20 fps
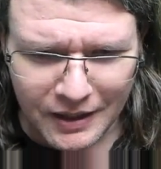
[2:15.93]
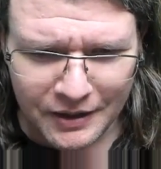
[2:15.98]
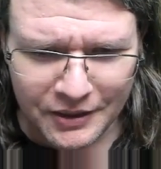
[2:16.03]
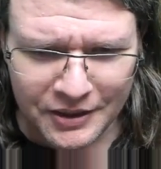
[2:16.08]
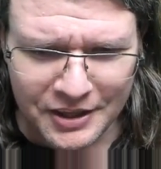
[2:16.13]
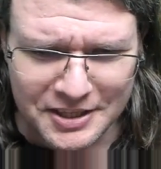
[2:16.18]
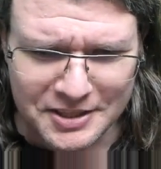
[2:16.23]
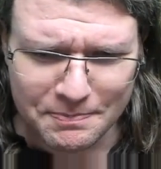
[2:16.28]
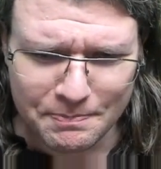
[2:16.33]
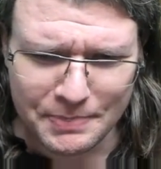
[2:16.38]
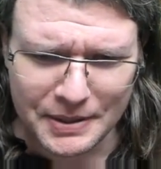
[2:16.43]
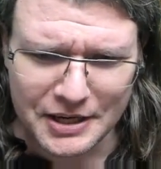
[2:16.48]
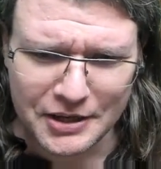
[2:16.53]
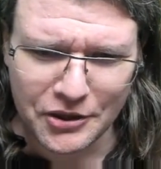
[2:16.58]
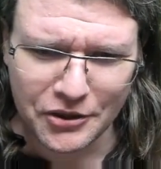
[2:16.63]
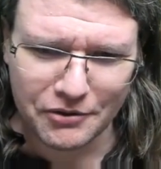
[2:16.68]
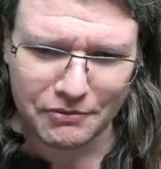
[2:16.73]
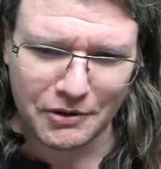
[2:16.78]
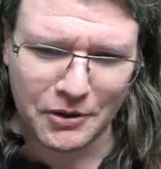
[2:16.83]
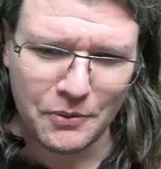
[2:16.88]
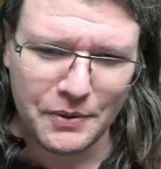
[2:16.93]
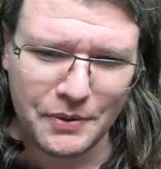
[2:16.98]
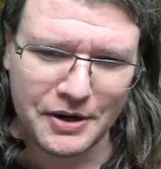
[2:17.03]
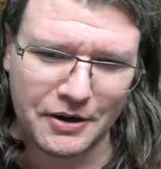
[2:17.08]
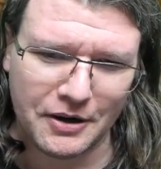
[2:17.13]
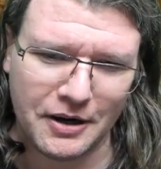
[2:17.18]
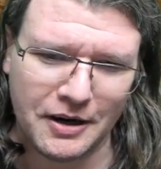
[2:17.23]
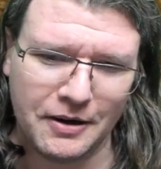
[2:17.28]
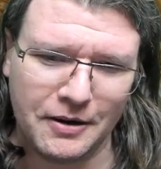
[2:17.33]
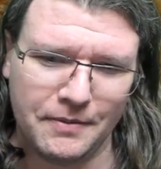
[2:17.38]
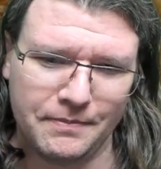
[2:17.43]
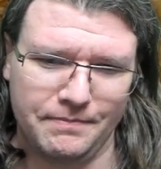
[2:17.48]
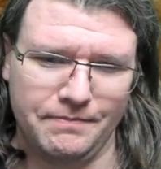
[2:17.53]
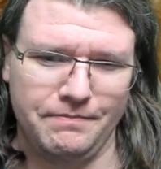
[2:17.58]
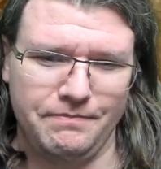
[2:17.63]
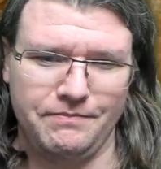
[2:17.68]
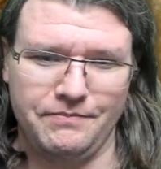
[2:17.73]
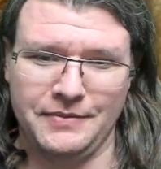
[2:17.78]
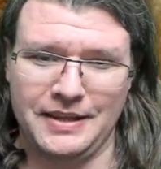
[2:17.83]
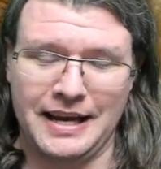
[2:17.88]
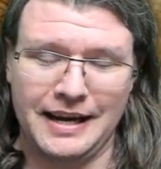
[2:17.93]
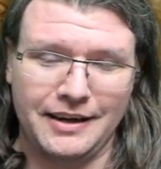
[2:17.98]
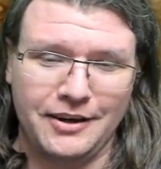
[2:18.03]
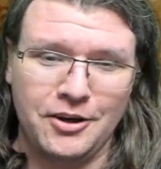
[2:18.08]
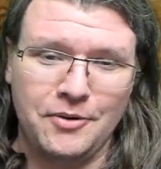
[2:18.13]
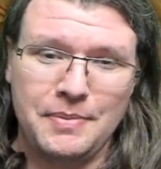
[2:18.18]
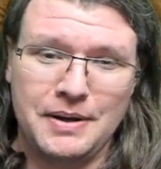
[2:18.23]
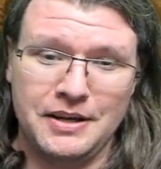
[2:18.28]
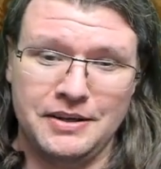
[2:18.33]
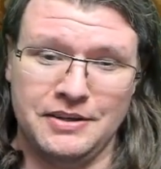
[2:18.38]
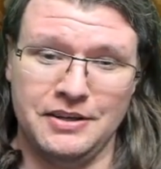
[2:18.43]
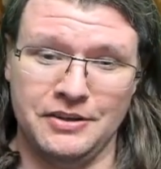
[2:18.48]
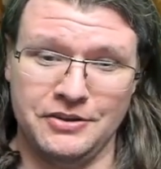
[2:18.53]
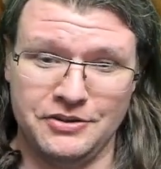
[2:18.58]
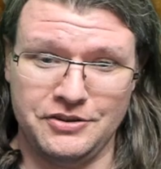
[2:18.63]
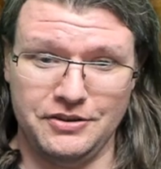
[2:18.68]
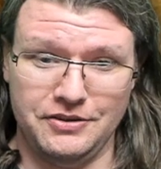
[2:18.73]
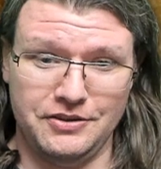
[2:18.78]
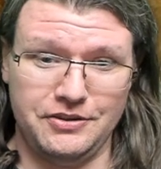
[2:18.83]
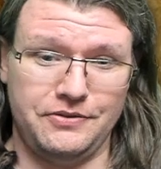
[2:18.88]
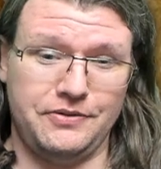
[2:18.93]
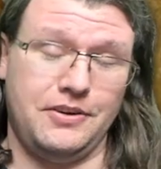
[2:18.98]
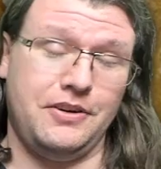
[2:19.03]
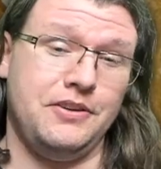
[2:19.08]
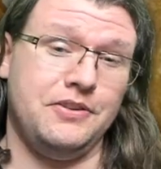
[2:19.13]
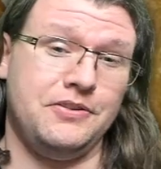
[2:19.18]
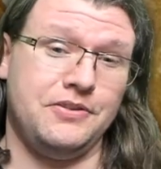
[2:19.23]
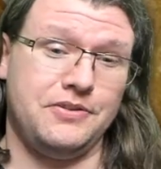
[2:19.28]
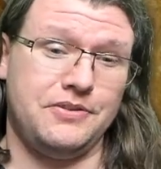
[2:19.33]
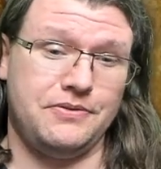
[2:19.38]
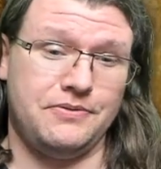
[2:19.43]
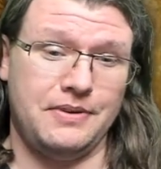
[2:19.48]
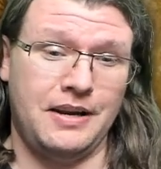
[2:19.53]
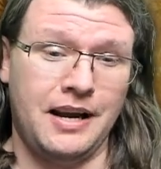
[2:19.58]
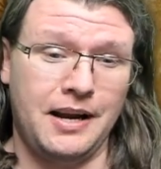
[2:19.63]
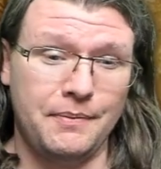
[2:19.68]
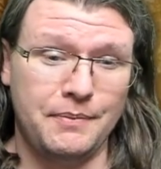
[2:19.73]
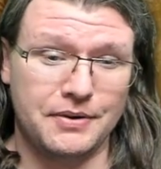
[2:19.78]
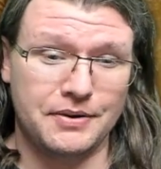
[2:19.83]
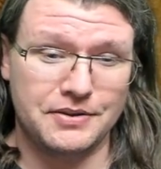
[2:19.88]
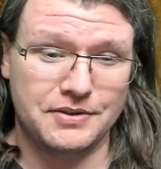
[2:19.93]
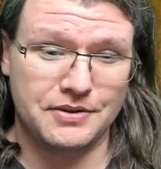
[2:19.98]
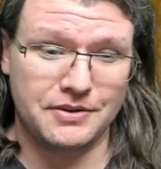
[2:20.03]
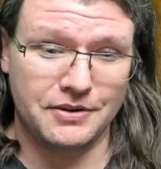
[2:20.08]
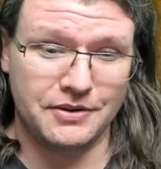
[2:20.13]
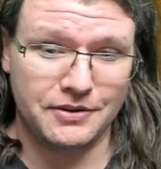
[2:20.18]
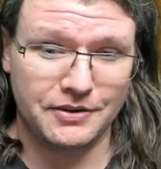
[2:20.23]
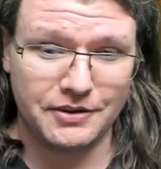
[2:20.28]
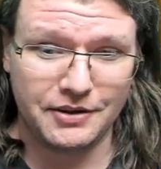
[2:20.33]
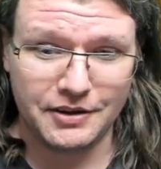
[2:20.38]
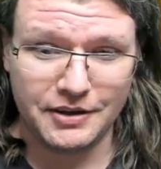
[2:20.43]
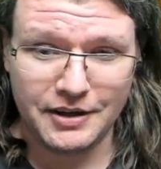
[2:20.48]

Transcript: this big throne here, that could be a dungeon as far as I'm concerned.